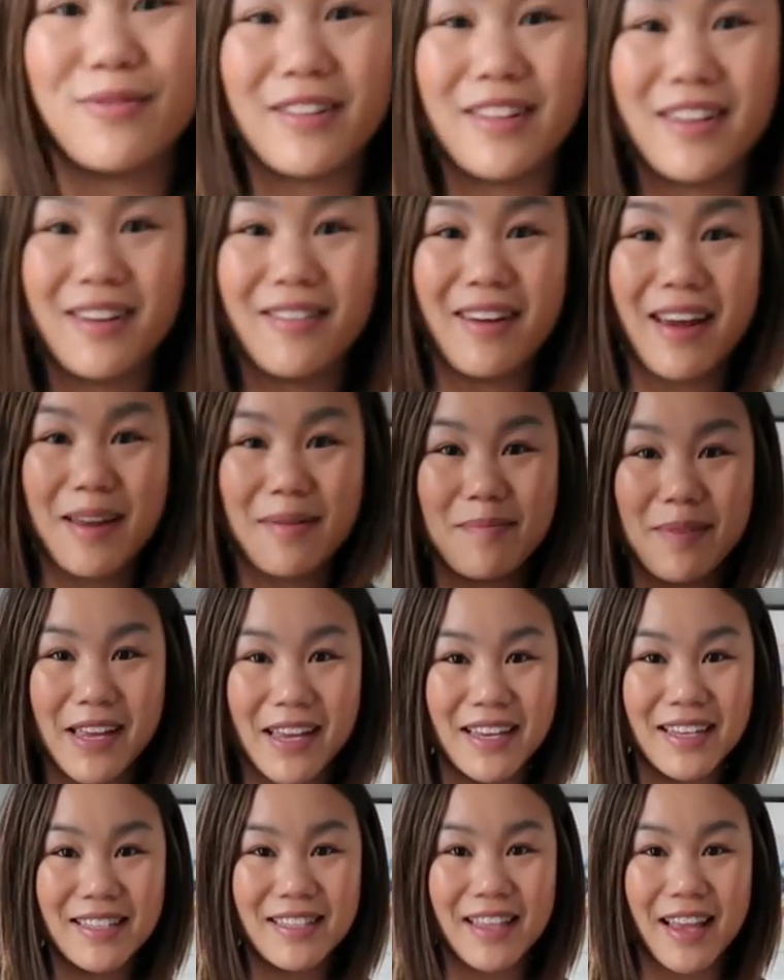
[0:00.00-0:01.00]
really great
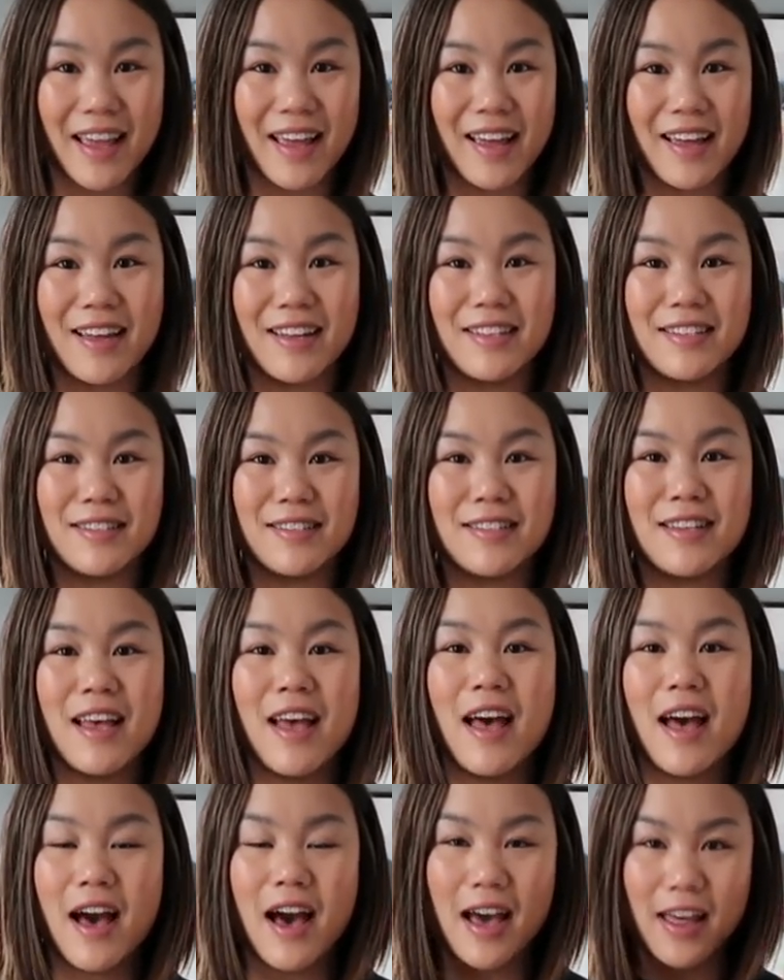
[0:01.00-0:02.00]
piece, and
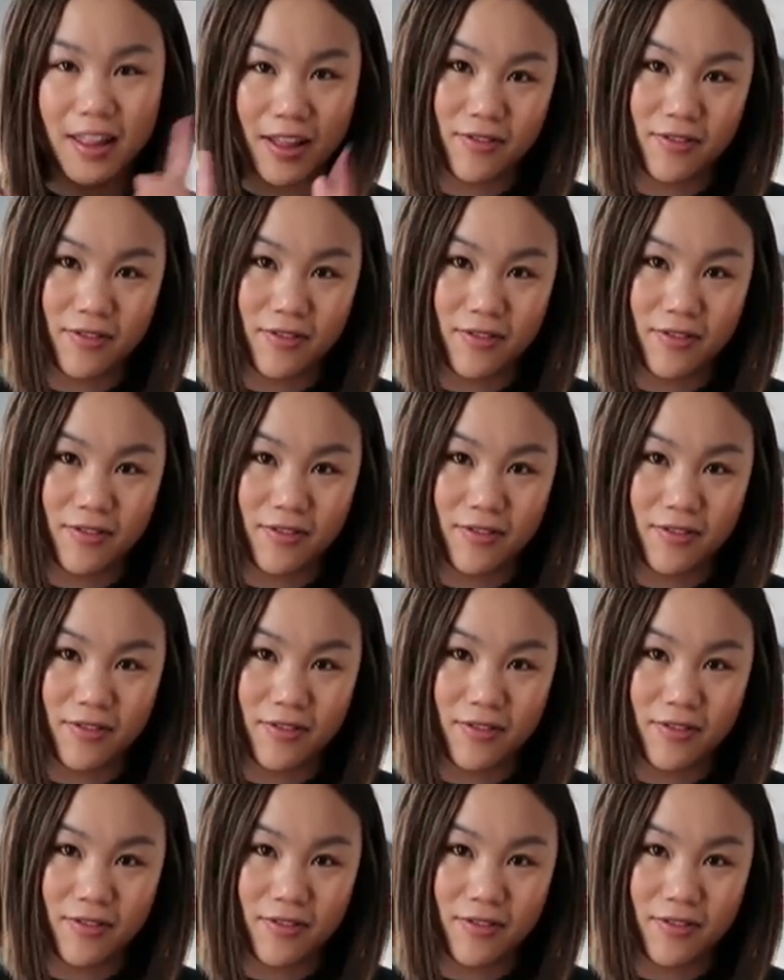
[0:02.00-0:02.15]
I